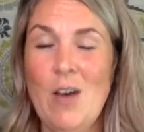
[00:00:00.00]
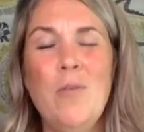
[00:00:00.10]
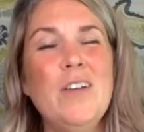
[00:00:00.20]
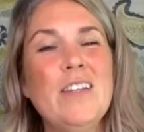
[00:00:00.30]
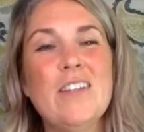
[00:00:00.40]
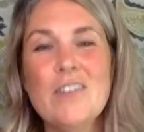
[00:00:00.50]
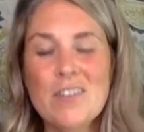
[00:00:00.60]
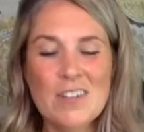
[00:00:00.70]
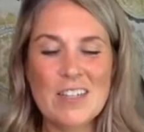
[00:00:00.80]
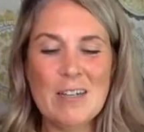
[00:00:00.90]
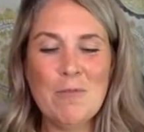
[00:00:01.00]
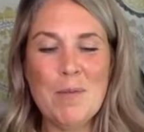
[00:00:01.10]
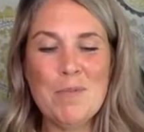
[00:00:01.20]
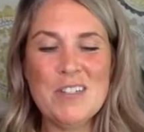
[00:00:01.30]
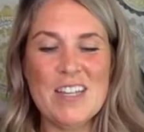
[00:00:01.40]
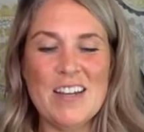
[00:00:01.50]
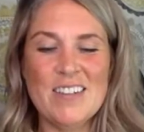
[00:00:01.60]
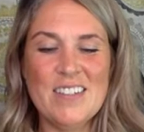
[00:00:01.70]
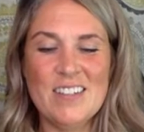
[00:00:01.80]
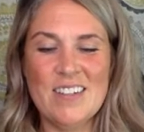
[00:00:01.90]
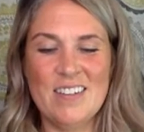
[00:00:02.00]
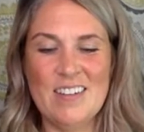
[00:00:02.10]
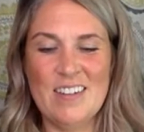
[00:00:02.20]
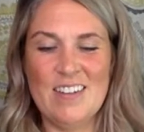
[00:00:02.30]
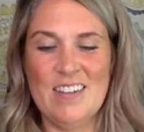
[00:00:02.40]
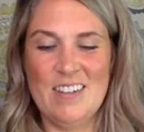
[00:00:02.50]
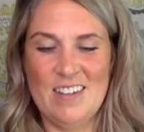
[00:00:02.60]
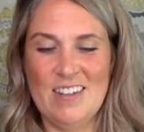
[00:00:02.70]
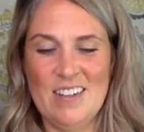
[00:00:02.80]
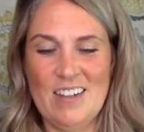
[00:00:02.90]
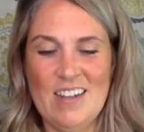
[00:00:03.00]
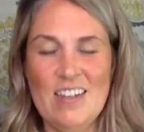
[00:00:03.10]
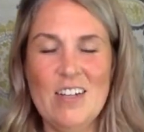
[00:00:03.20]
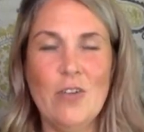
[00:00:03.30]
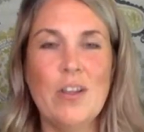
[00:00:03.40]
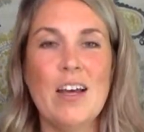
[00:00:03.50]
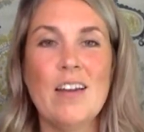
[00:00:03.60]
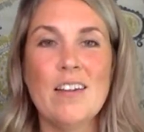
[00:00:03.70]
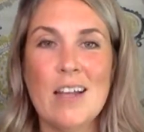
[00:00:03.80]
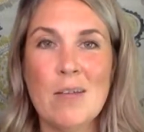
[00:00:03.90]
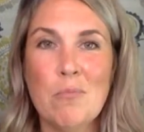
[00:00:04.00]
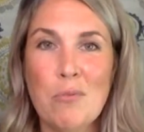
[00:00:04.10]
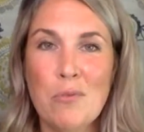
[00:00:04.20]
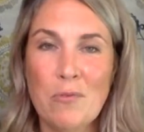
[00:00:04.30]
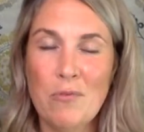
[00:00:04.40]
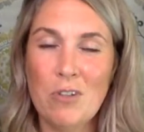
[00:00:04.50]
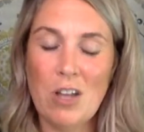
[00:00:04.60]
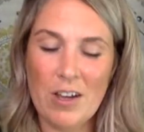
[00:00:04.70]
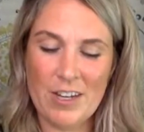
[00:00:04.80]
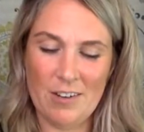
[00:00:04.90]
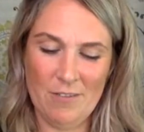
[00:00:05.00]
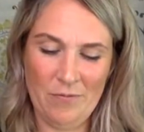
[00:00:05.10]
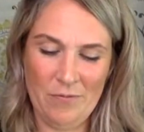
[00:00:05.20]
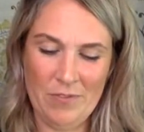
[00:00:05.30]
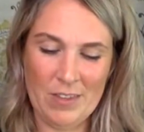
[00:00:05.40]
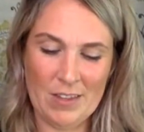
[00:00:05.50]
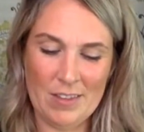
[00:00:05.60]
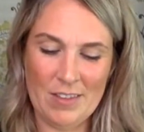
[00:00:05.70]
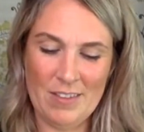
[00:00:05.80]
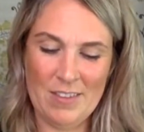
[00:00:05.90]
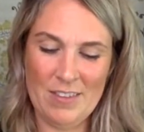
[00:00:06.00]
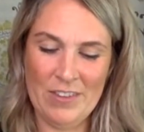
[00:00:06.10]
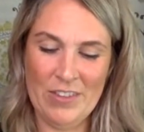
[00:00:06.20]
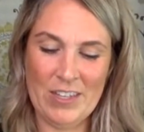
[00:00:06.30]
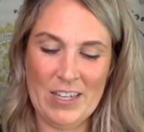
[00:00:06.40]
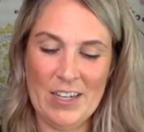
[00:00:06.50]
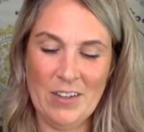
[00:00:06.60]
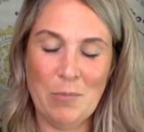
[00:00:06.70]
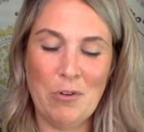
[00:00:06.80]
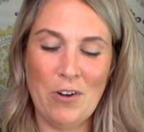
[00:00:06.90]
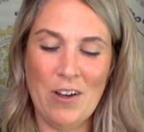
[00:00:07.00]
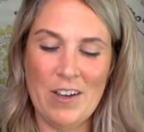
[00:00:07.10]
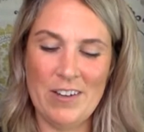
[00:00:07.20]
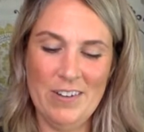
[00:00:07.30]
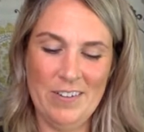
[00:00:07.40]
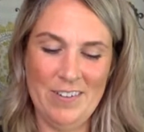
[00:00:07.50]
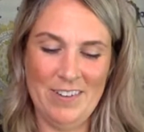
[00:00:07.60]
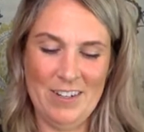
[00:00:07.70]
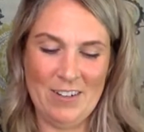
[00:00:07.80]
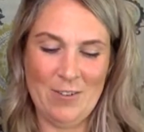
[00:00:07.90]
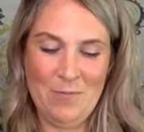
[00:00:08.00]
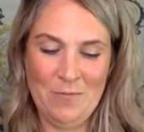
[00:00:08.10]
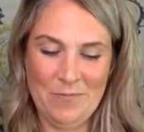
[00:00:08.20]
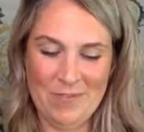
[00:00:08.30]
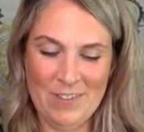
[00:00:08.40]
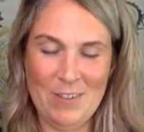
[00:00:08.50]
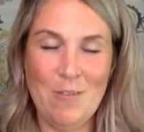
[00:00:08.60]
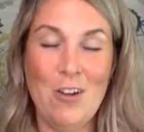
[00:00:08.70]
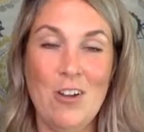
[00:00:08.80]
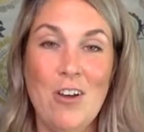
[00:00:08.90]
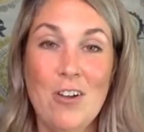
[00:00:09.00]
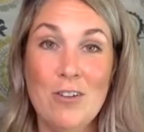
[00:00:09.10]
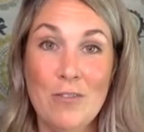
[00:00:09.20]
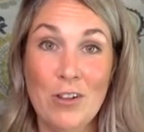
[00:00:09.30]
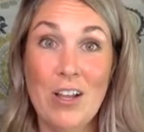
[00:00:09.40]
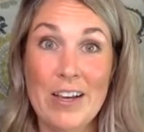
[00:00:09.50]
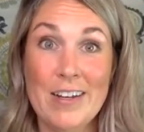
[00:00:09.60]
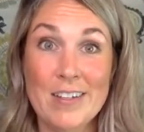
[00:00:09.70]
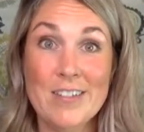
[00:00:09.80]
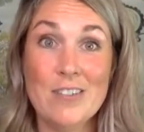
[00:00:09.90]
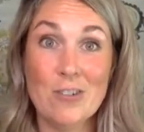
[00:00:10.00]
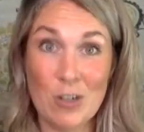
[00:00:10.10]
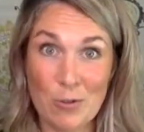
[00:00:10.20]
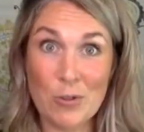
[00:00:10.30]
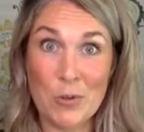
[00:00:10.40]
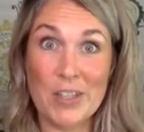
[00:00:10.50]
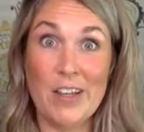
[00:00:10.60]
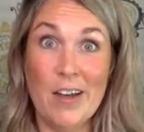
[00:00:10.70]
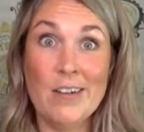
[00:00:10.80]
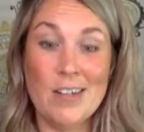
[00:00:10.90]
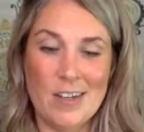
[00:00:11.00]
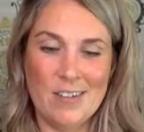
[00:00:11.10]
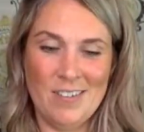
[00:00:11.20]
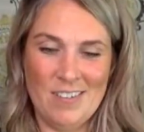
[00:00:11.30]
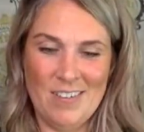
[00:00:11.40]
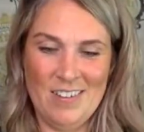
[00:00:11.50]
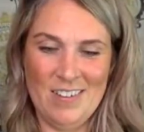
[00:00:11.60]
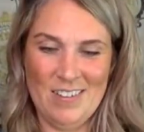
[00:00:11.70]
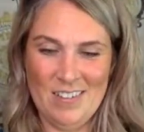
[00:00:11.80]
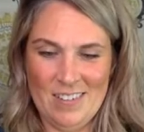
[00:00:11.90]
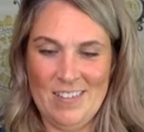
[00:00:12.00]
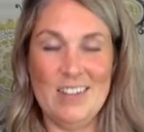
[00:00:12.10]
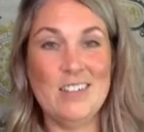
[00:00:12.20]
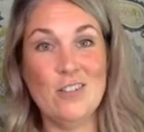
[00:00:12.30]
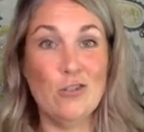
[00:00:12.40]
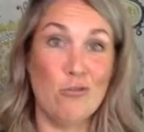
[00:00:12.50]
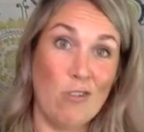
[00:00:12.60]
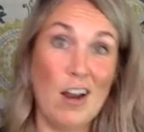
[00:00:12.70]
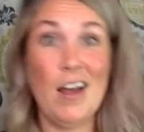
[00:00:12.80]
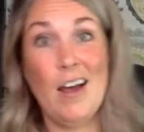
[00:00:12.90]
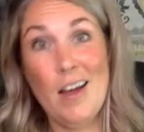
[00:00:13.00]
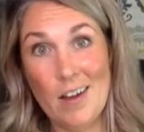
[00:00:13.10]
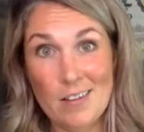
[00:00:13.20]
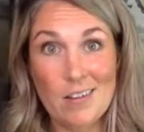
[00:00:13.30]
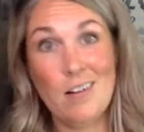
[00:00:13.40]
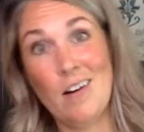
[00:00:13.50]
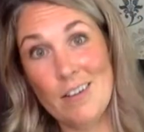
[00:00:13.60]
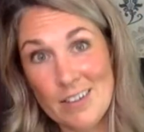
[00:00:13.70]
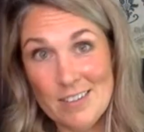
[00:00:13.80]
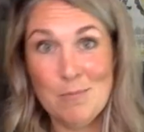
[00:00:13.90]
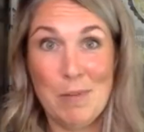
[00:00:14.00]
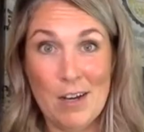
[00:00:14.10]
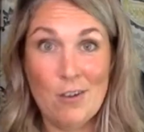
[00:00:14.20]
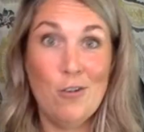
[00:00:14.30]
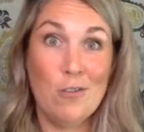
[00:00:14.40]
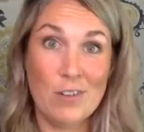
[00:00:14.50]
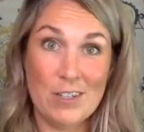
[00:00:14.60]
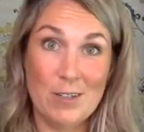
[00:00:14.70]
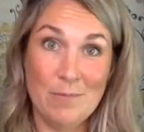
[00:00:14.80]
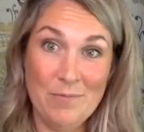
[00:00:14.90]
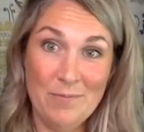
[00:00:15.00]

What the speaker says: Well, they represent, you know, that lion. the king of the pride, you know, while all of the lionesses are out doing the hunting. And they still drag the carcass back over to him.